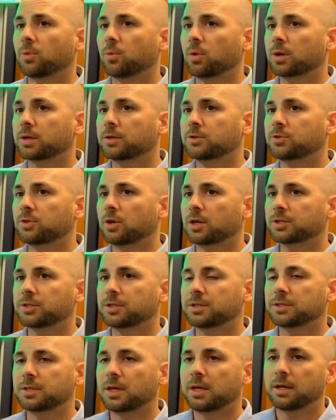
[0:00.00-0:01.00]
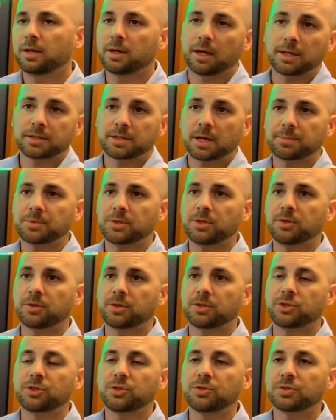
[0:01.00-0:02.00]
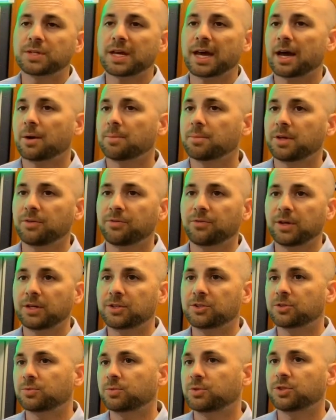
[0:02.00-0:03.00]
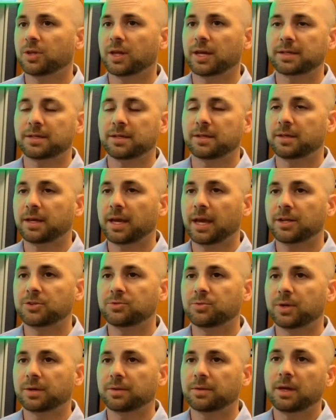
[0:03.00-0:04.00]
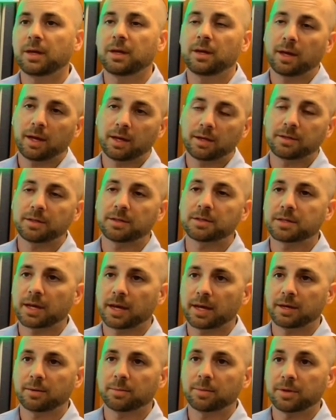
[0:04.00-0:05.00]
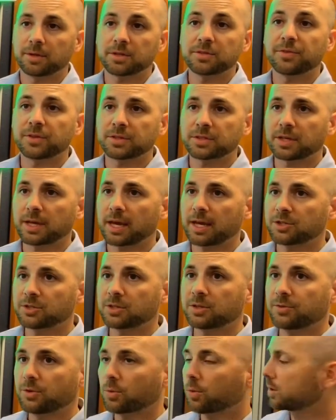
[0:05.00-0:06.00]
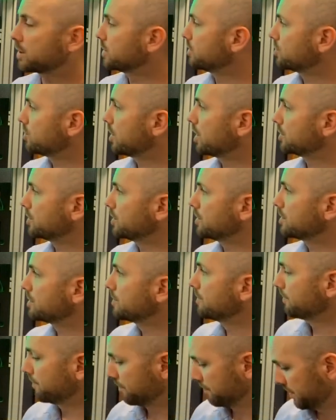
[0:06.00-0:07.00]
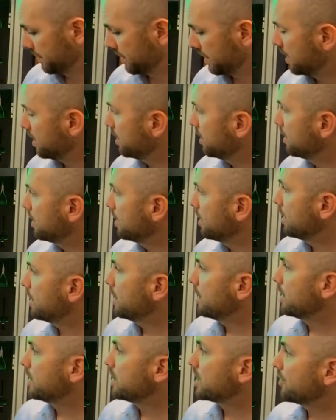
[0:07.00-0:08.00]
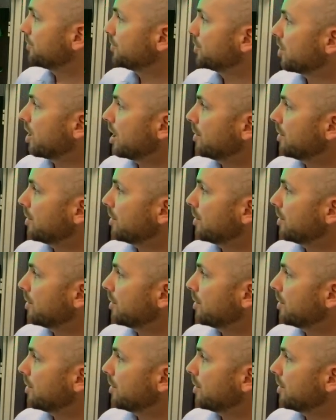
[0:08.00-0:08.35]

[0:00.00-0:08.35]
the work instructions, it's up to you to choose how many features would you like to engage with and decide on the sophistication of your work instructions. Now, if your